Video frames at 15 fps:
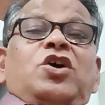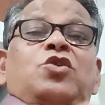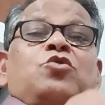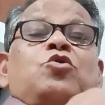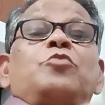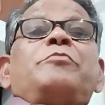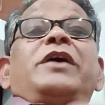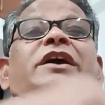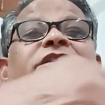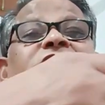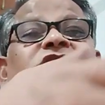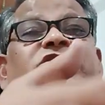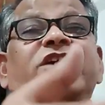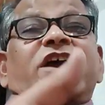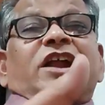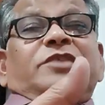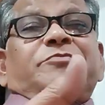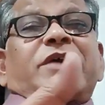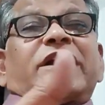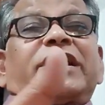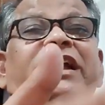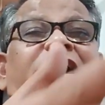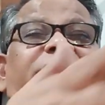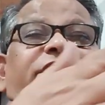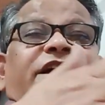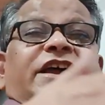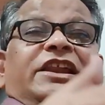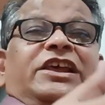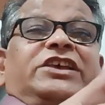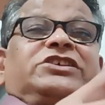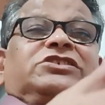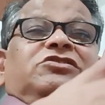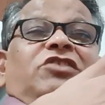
who make the statement at their risk,